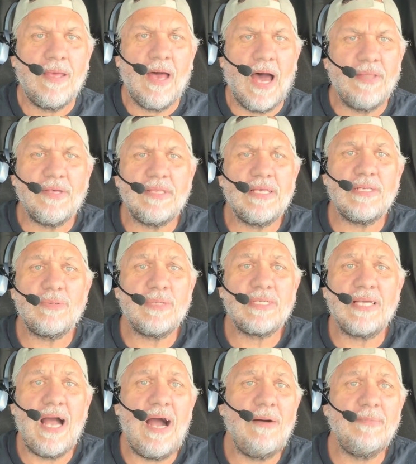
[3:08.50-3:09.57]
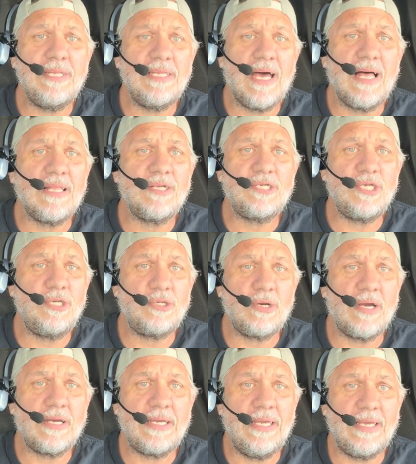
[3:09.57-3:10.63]
I thought this was common knowledge in
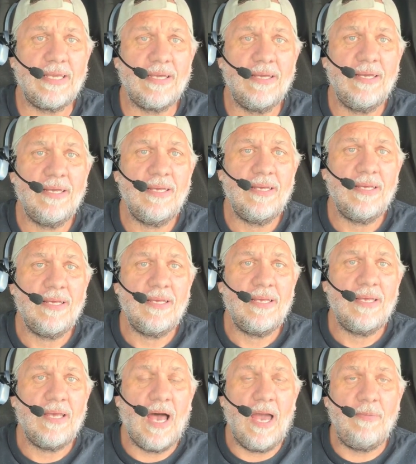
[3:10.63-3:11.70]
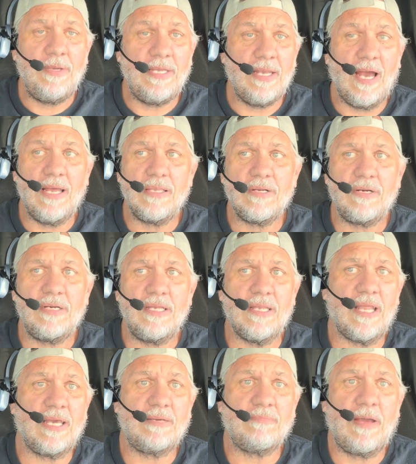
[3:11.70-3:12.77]
trucking. I mean, I learned it
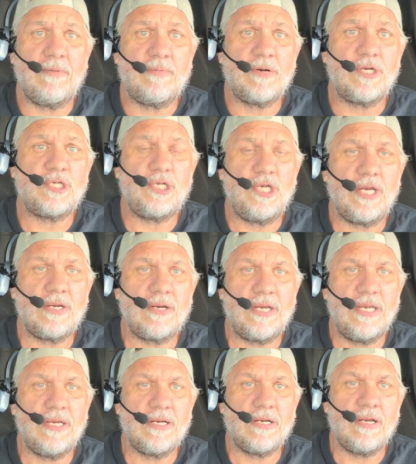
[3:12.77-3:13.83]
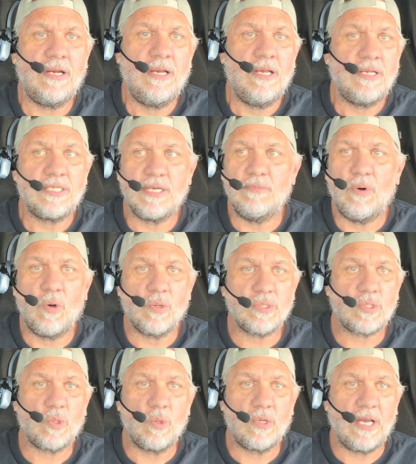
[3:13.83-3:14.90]
like my first year here. Some old
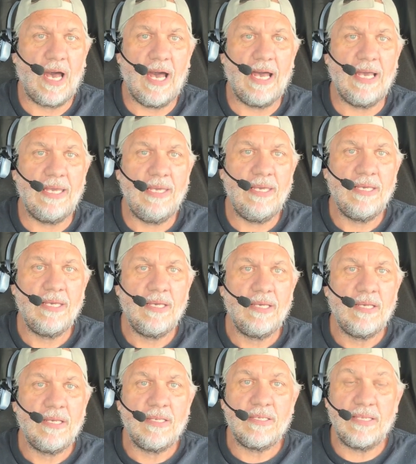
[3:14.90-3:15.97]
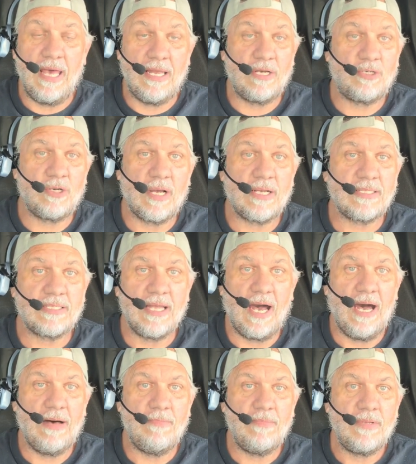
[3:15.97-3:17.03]
school guy at a truck
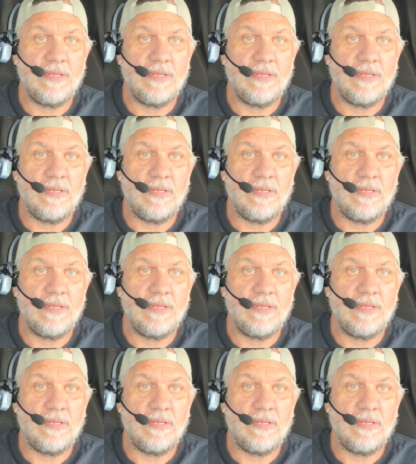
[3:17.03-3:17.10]
stop,